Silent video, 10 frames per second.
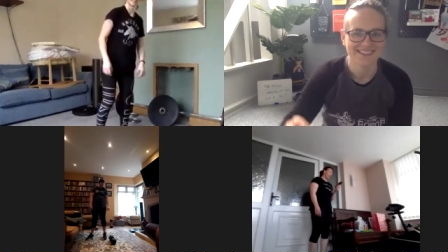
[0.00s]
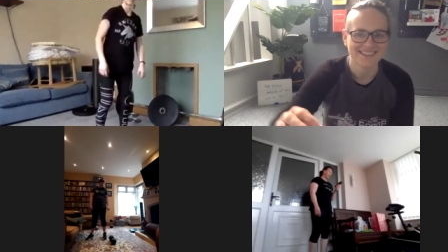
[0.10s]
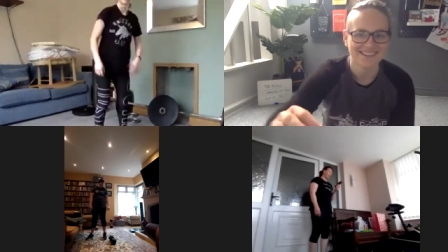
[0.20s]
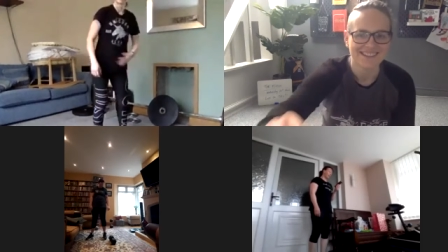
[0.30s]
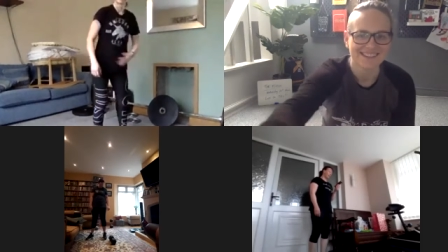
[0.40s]

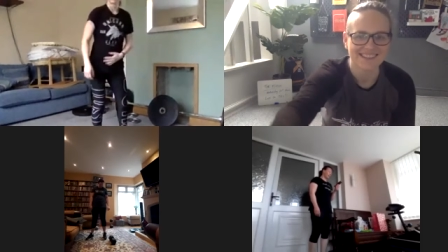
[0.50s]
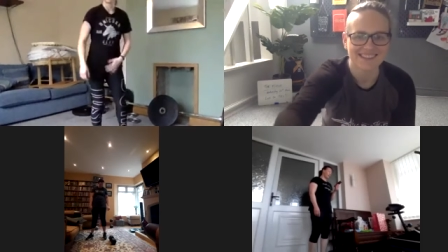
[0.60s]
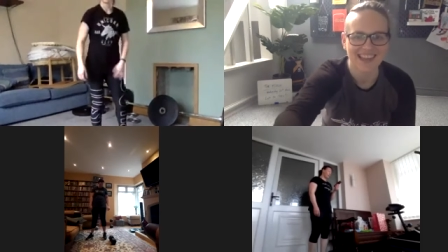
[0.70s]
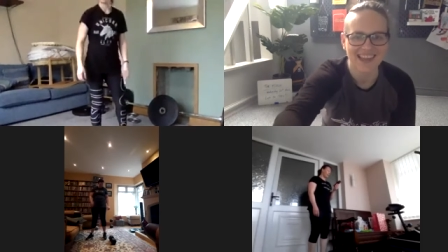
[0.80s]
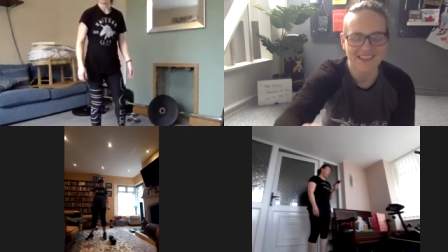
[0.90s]

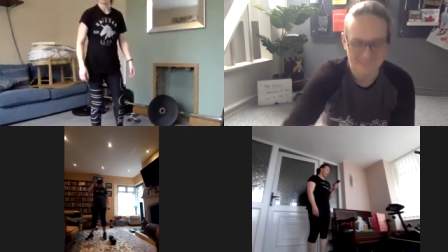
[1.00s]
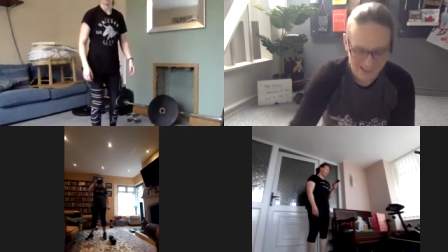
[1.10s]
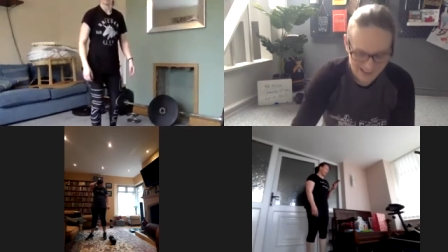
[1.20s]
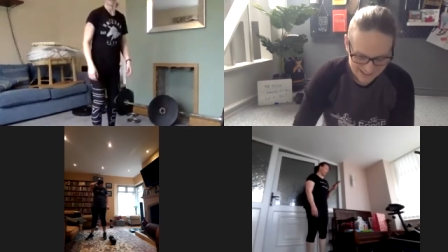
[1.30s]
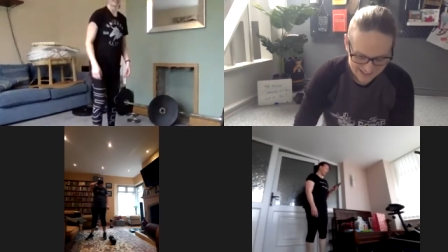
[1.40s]
Okay,
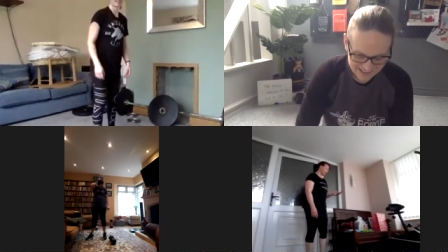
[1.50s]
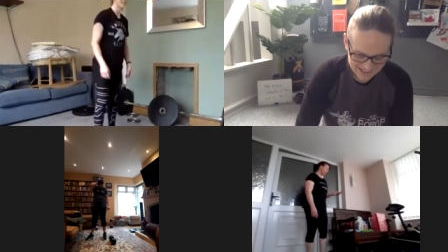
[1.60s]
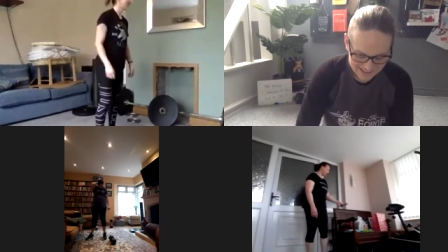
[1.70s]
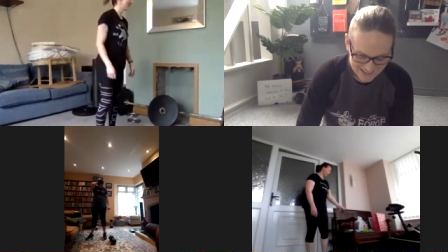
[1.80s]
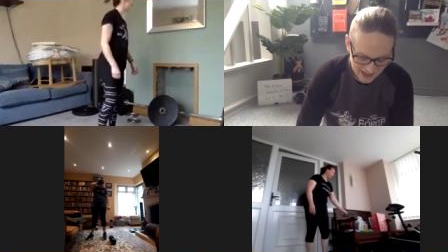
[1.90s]
right.
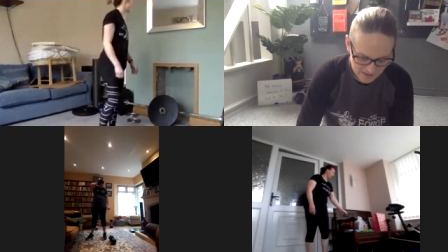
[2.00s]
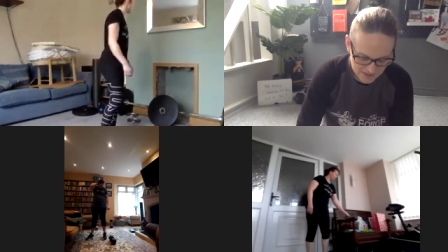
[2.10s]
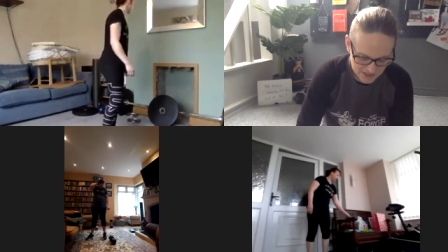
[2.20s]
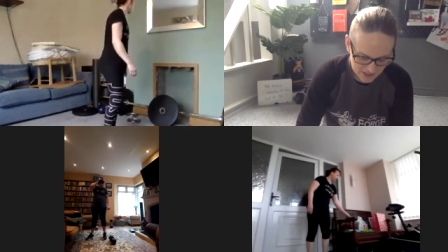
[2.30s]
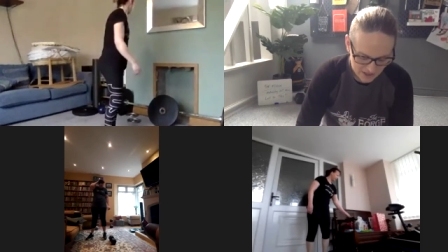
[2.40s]

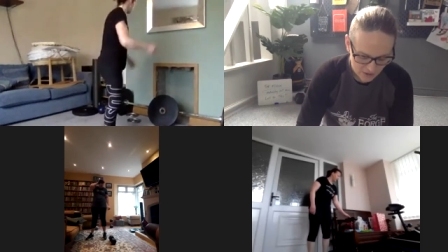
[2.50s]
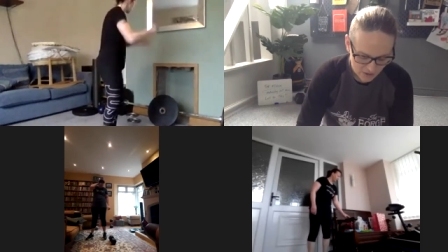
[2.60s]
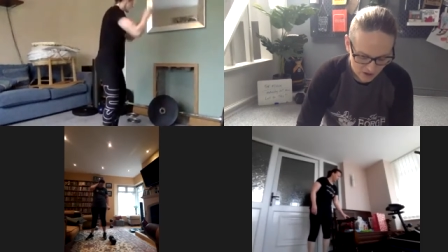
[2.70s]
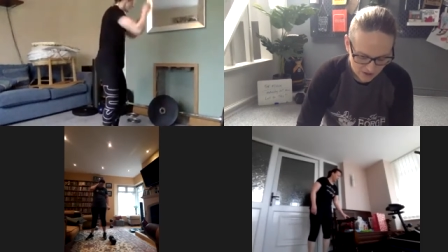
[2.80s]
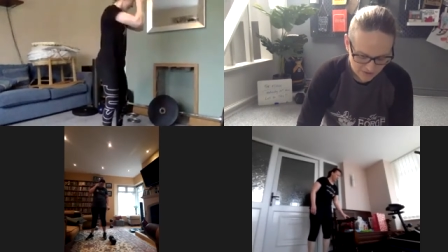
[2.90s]
Timer's gonna go
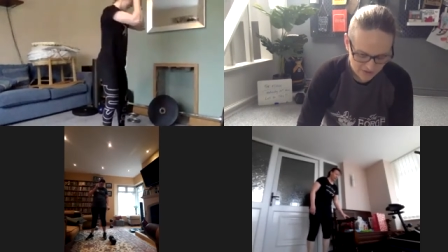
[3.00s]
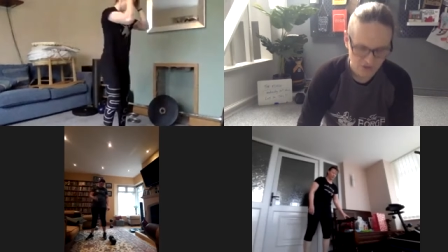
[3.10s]
on.